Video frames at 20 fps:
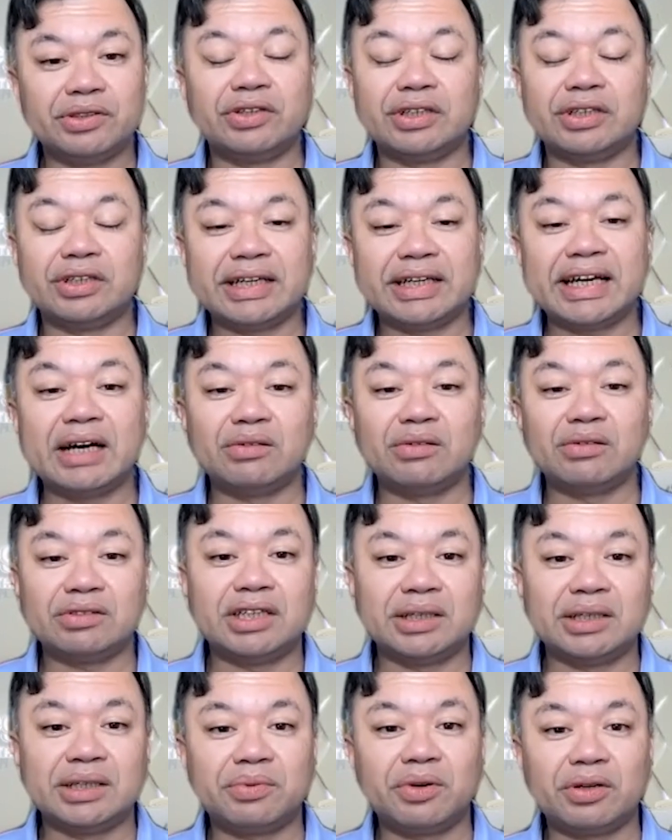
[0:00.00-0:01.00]
during the
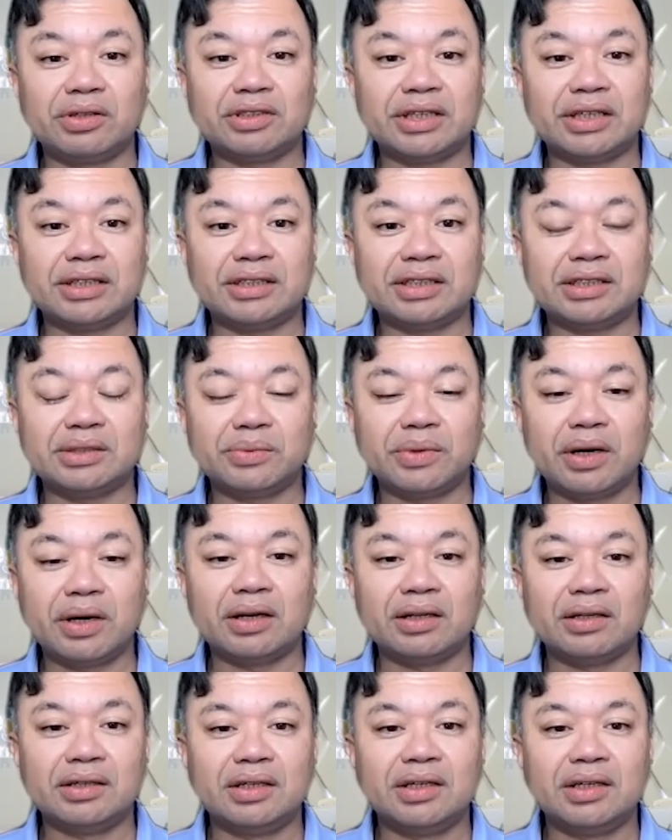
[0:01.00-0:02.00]
counseling process as
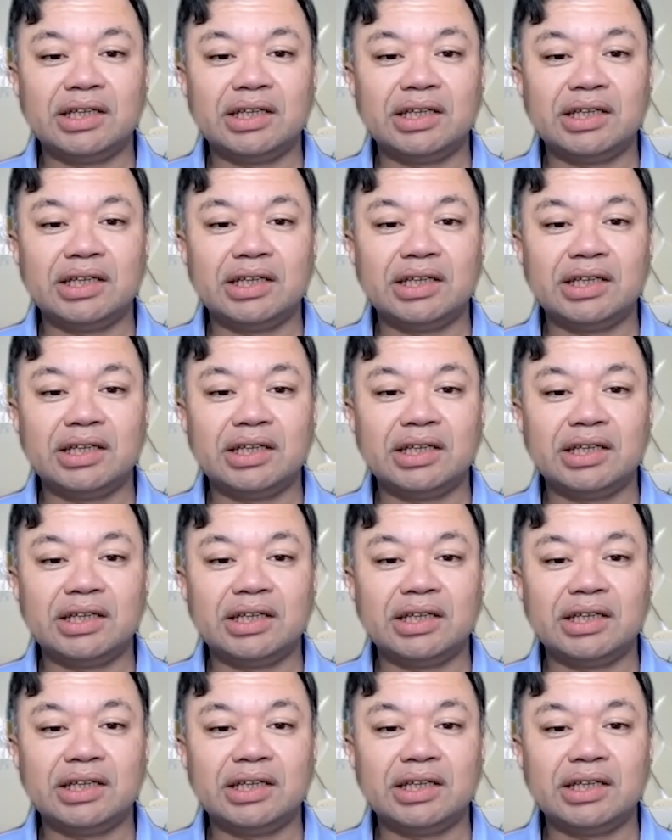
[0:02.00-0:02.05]
well,